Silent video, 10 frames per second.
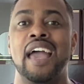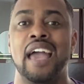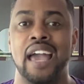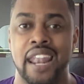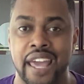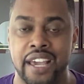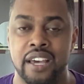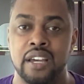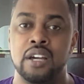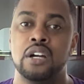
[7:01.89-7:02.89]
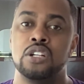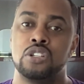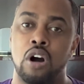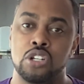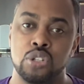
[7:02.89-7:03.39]
headache.
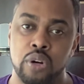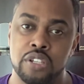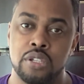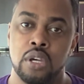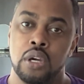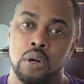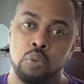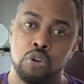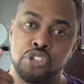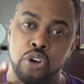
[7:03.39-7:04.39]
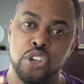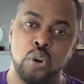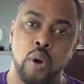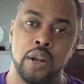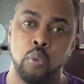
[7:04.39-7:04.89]
Talk to us. We'll show you the
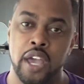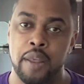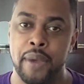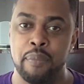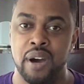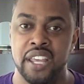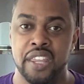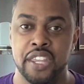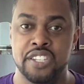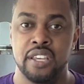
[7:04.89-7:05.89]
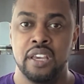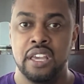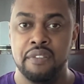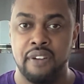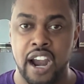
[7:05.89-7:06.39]
way to win and make money in this
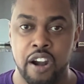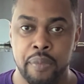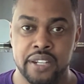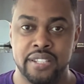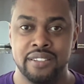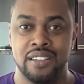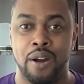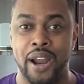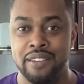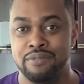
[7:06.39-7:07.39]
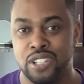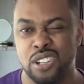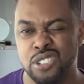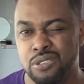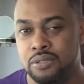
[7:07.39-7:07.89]
environment. All right, talk soon.